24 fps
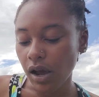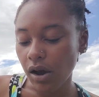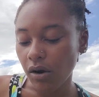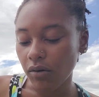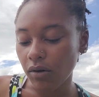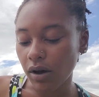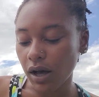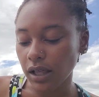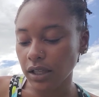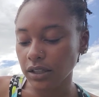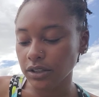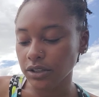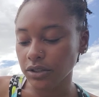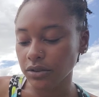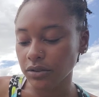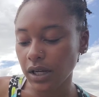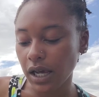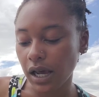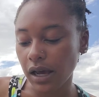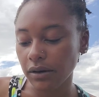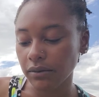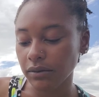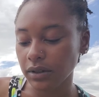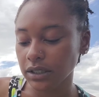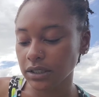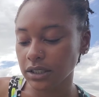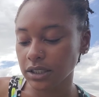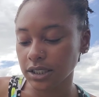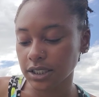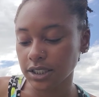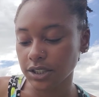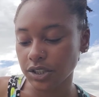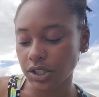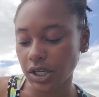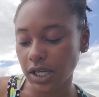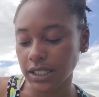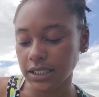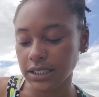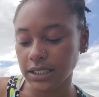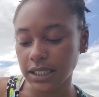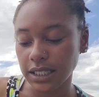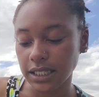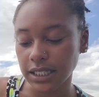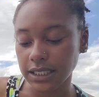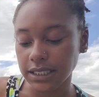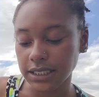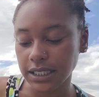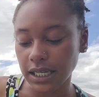While I do not want to suggest
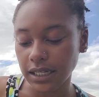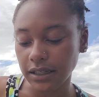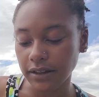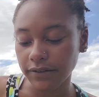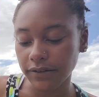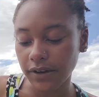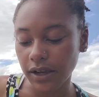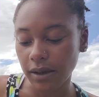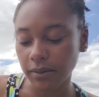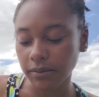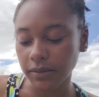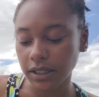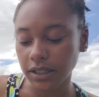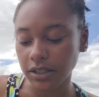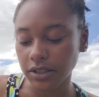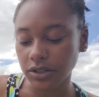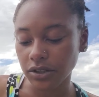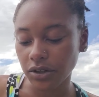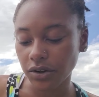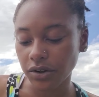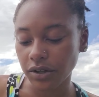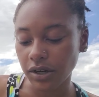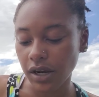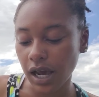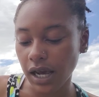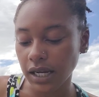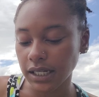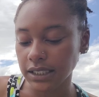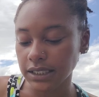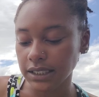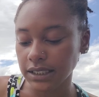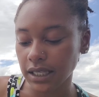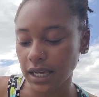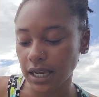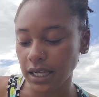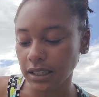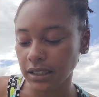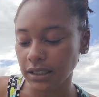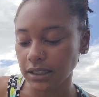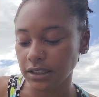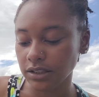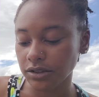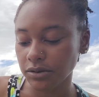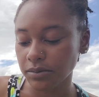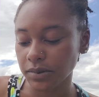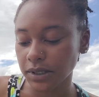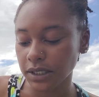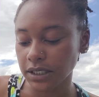that extended families are not as likely
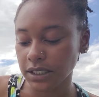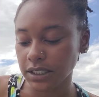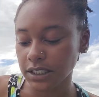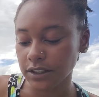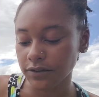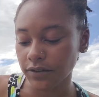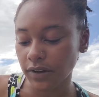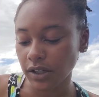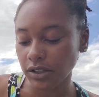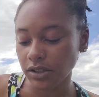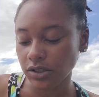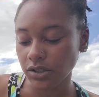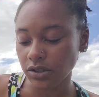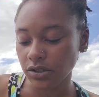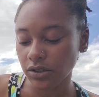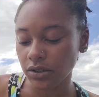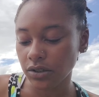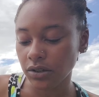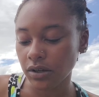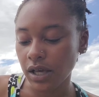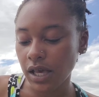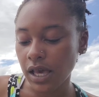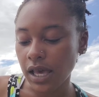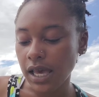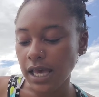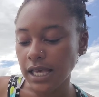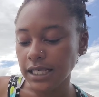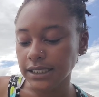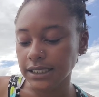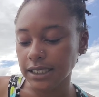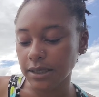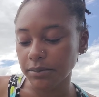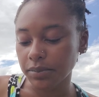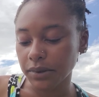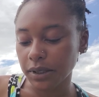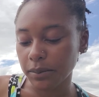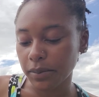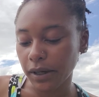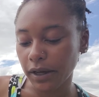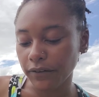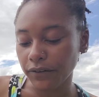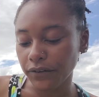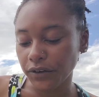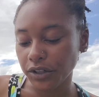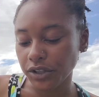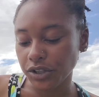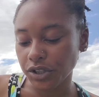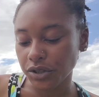to be dysfunctional, simply by
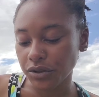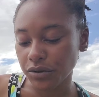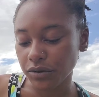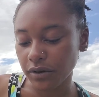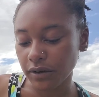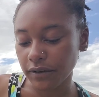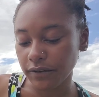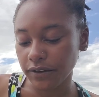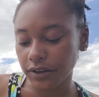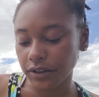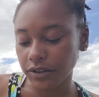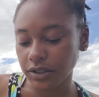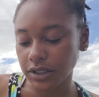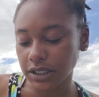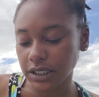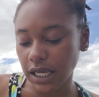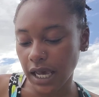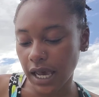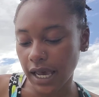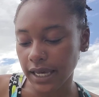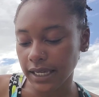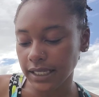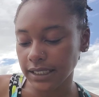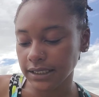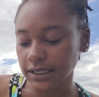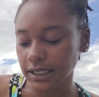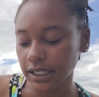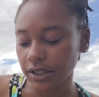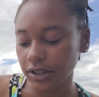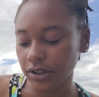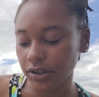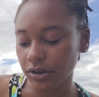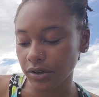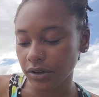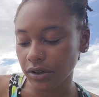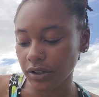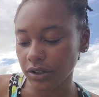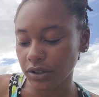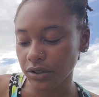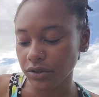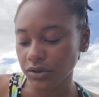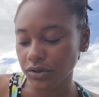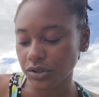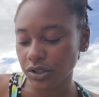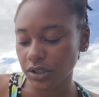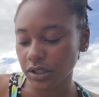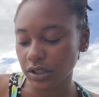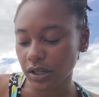virtue of their size and their
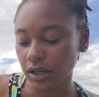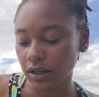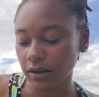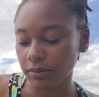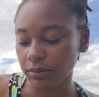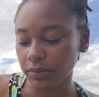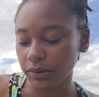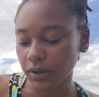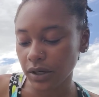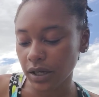inclusion of